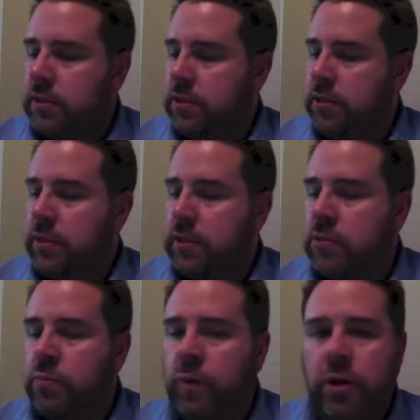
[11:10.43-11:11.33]
And so this
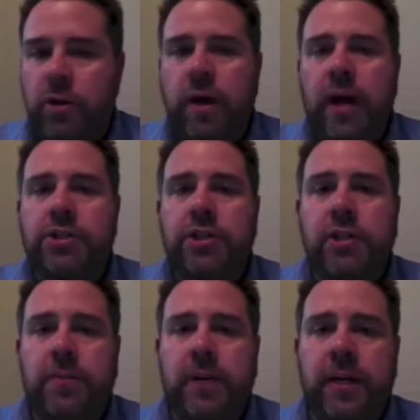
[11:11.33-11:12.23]
is where you'll
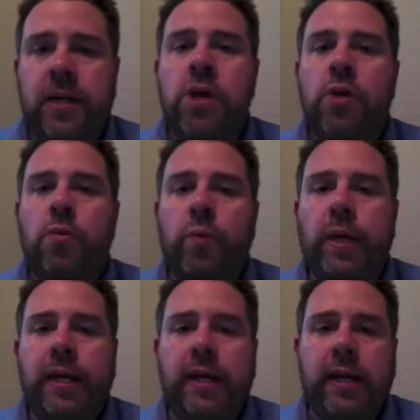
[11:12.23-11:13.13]
actually be
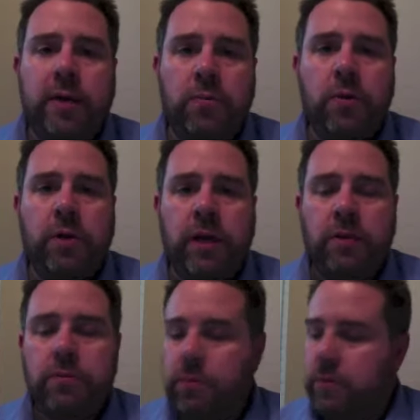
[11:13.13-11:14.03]
reading and working
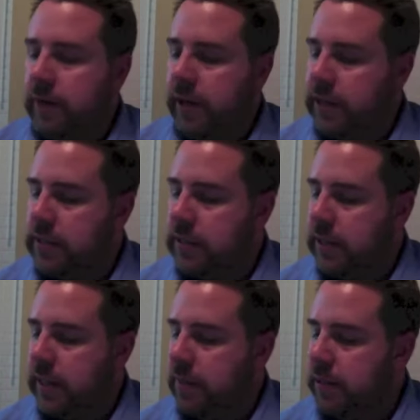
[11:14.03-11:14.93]
through the various
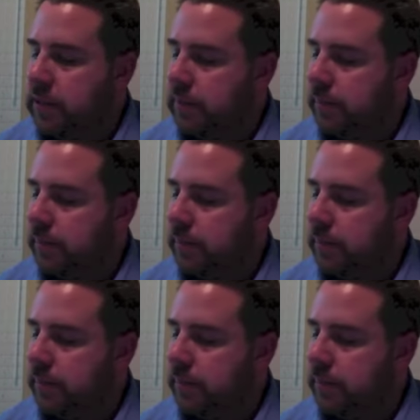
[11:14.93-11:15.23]
assignments.